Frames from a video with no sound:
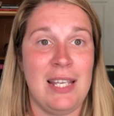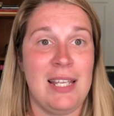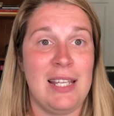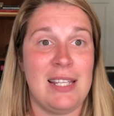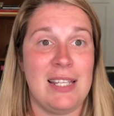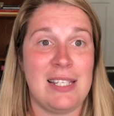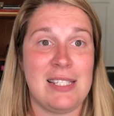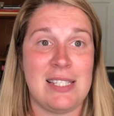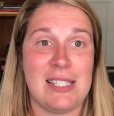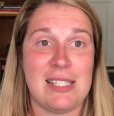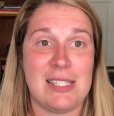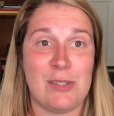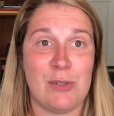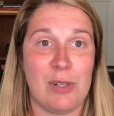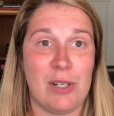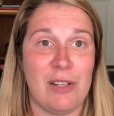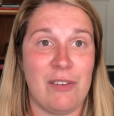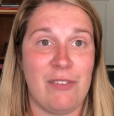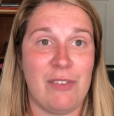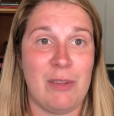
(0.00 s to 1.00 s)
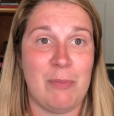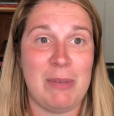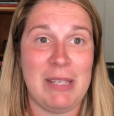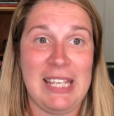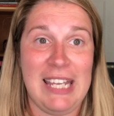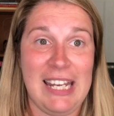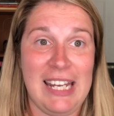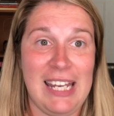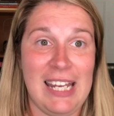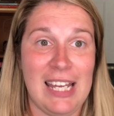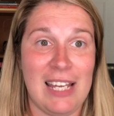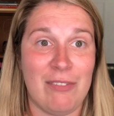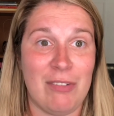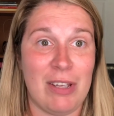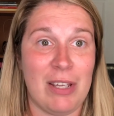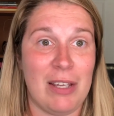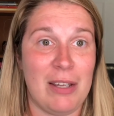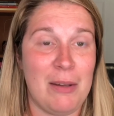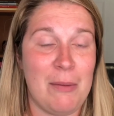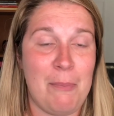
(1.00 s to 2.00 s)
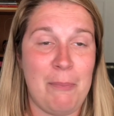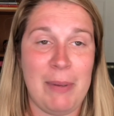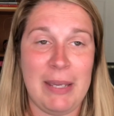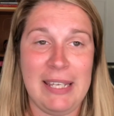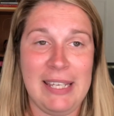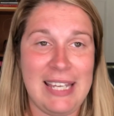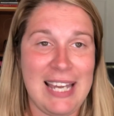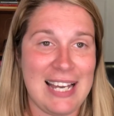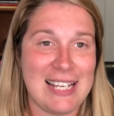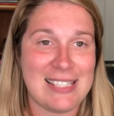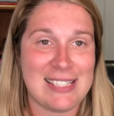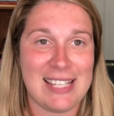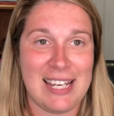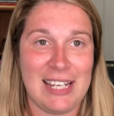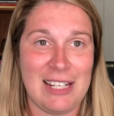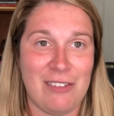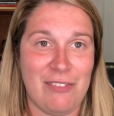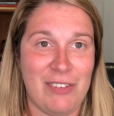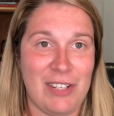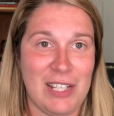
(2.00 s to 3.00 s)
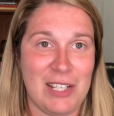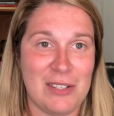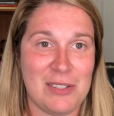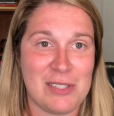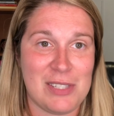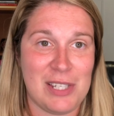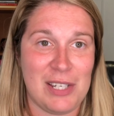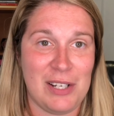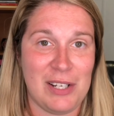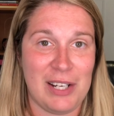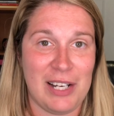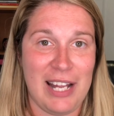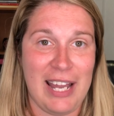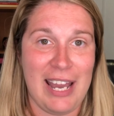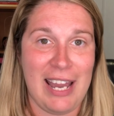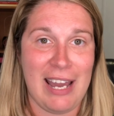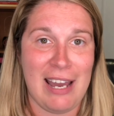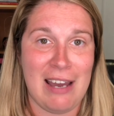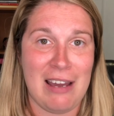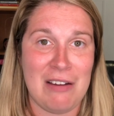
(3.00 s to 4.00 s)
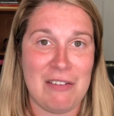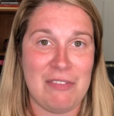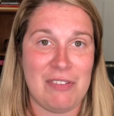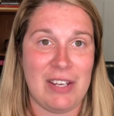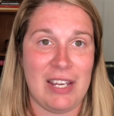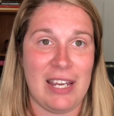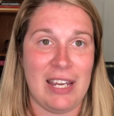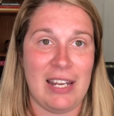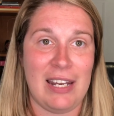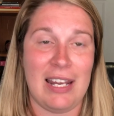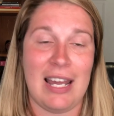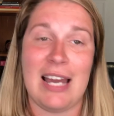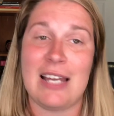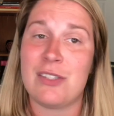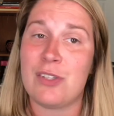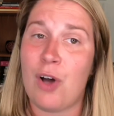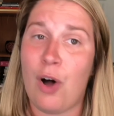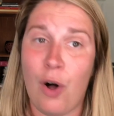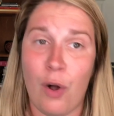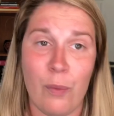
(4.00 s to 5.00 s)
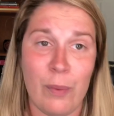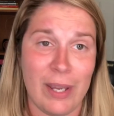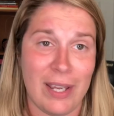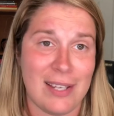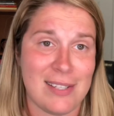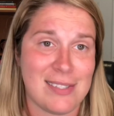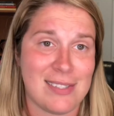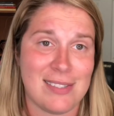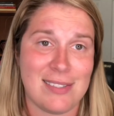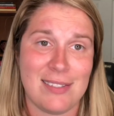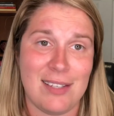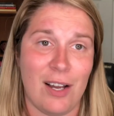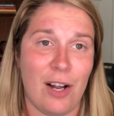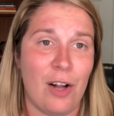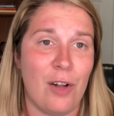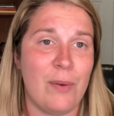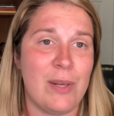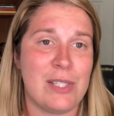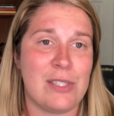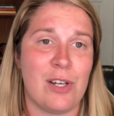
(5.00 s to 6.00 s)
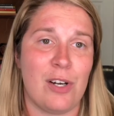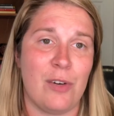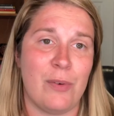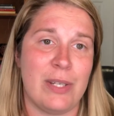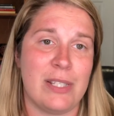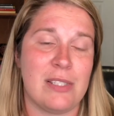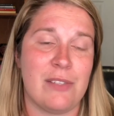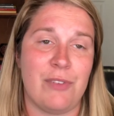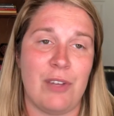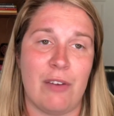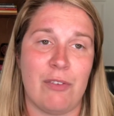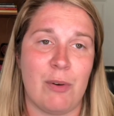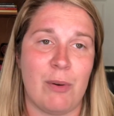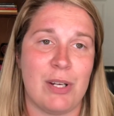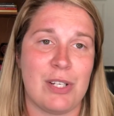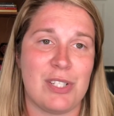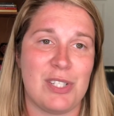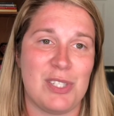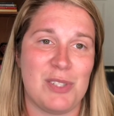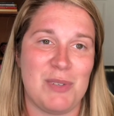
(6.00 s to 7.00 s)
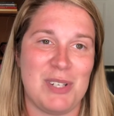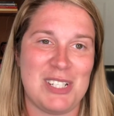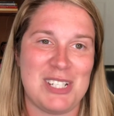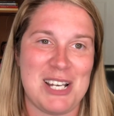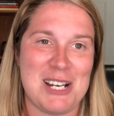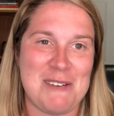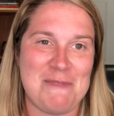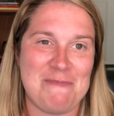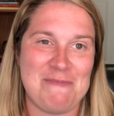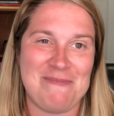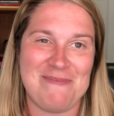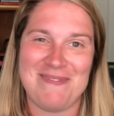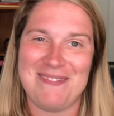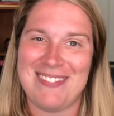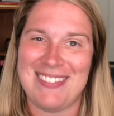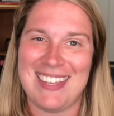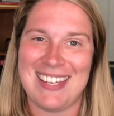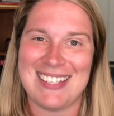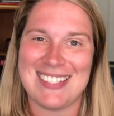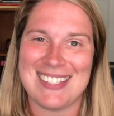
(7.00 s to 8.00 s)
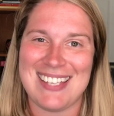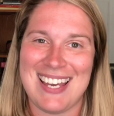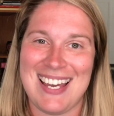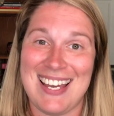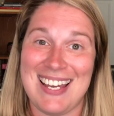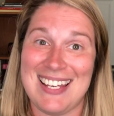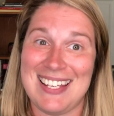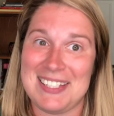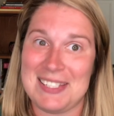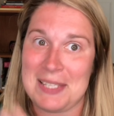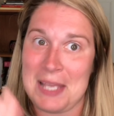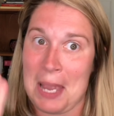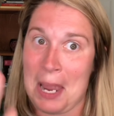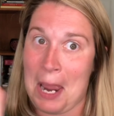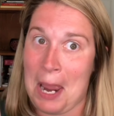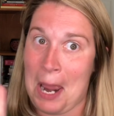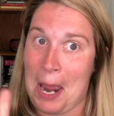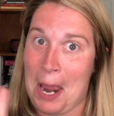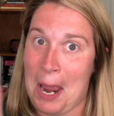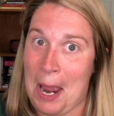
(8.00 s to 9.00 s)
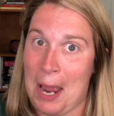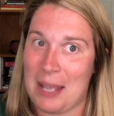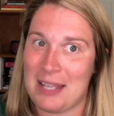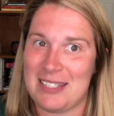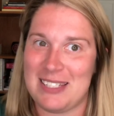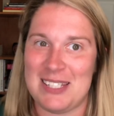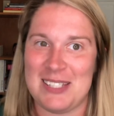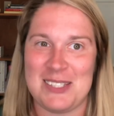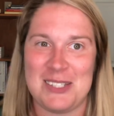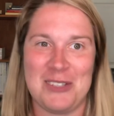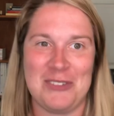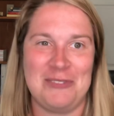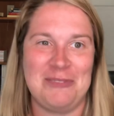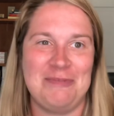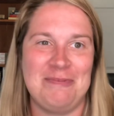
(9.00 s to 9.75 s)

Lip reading: This is sort of the beginning of a big cascade of videos that you're gonna have. And as always, always, always, if you have questions, reach out. Thanks, guys. See you soon.